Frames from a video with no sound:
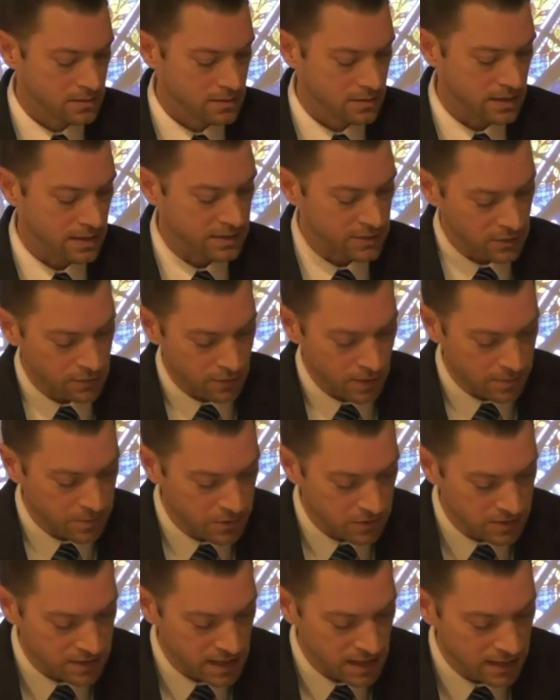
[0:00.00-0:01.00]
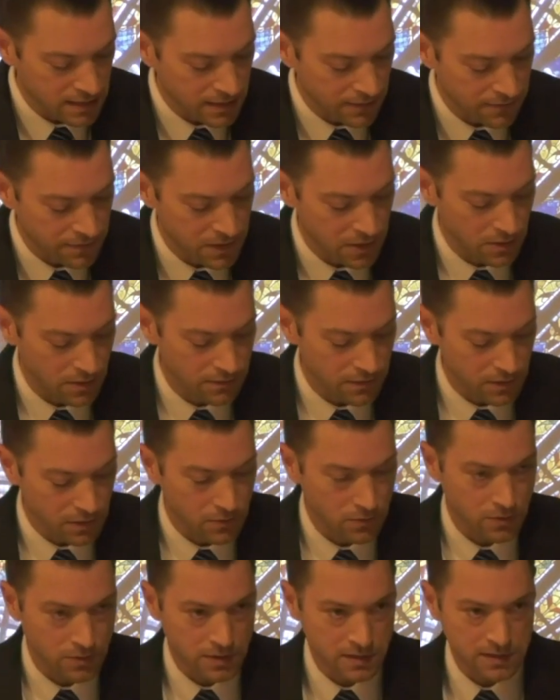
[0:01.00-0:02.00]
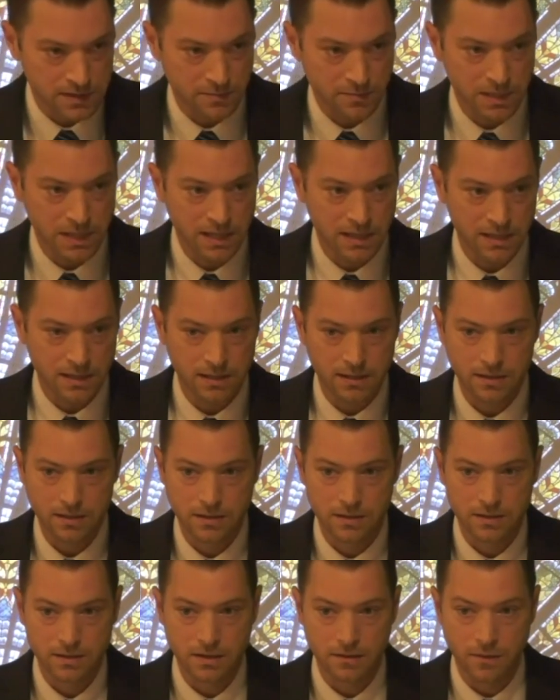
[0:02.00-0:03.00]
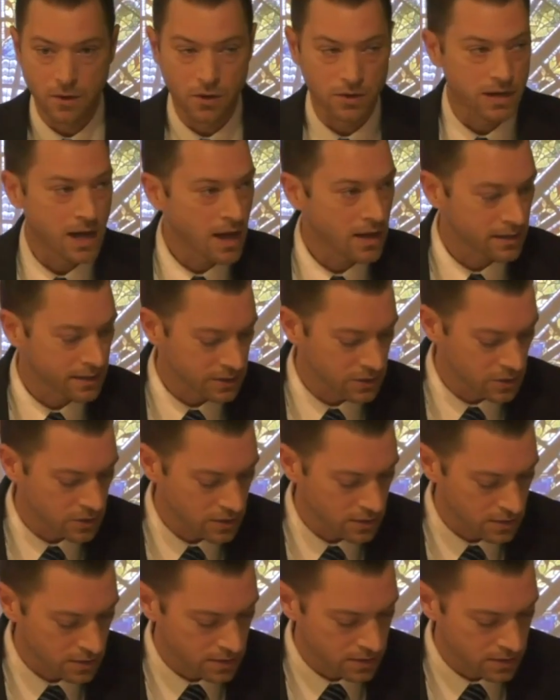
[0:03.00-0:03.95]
As the Scriptures say, the fear of the Lord is the beginning of all knowledge